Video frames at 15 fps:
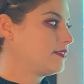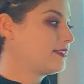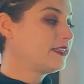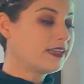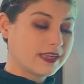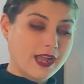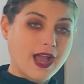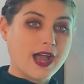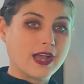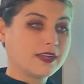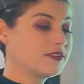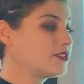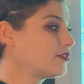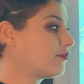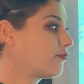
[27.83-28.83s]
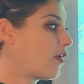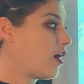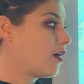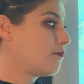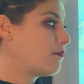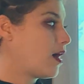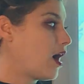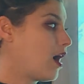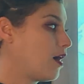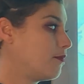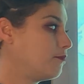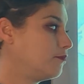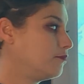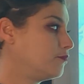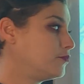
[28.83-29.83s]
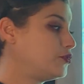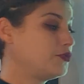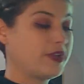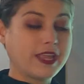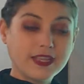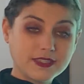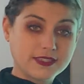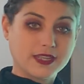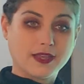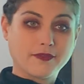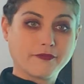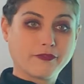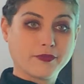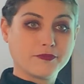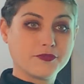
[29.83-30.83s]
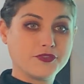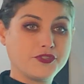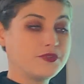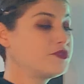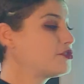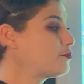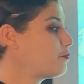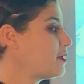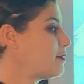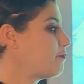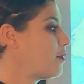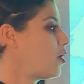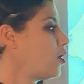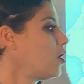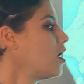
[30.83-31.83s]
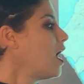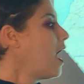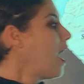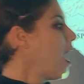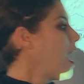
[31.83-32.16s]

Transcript: synagogues from um, Judaism, from the Jewish people,